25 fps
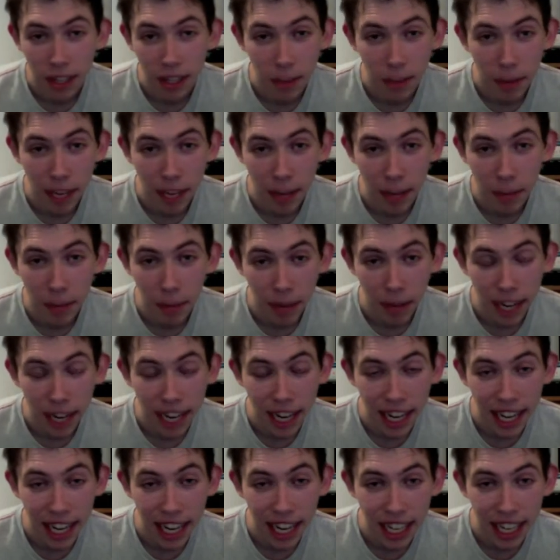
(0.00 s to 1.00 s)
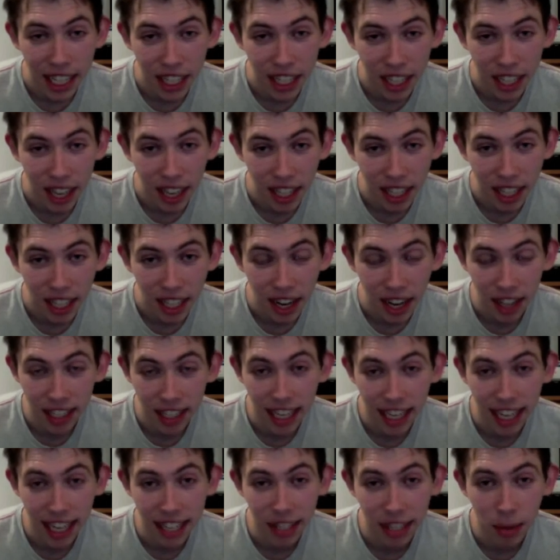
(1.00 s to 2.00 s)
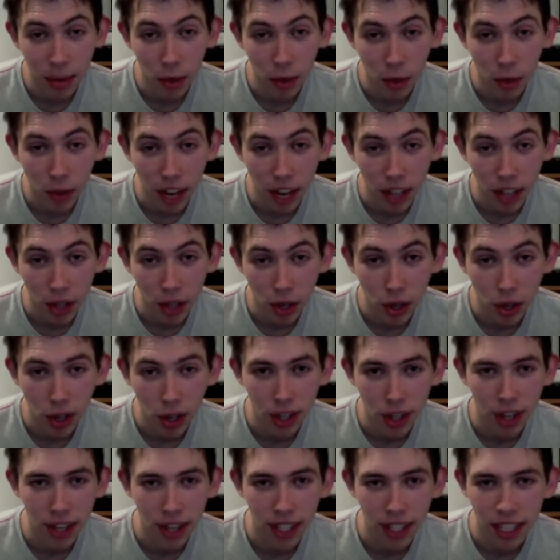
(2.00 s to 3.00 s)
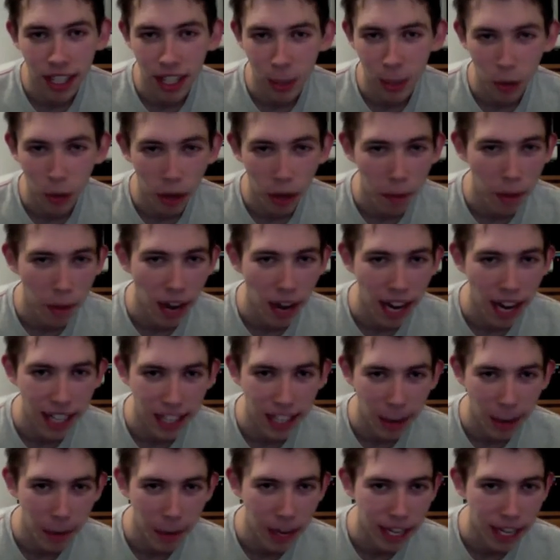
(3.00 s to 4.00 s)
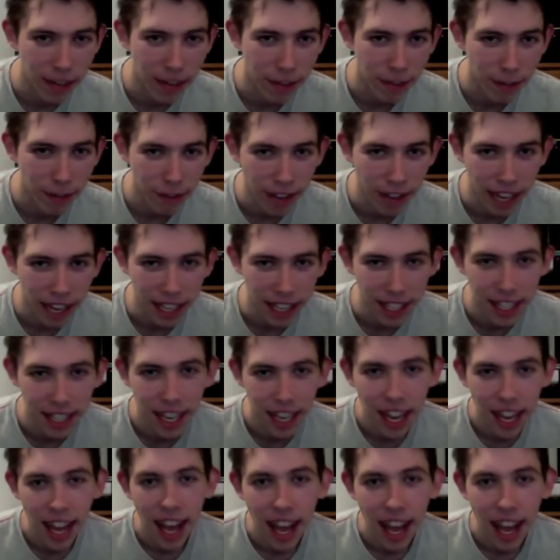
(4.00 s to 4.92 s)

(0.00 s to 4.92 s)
be completely just like sucked into all the retro goodness and just want to buy so many different things.